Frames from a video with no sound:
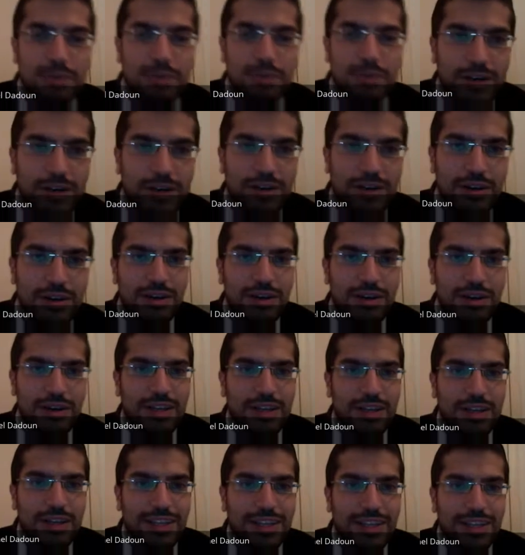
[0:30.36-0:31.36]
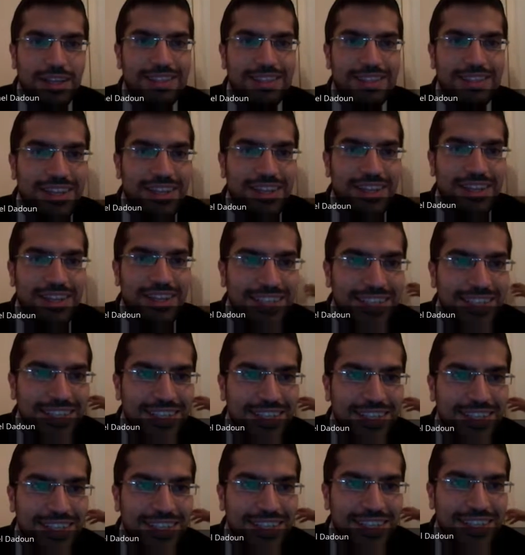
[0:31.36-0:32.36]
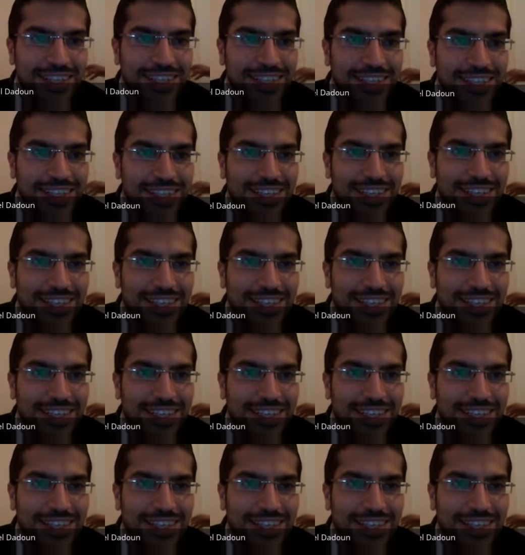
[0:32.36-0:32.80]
So we wish them a lot. Sorry?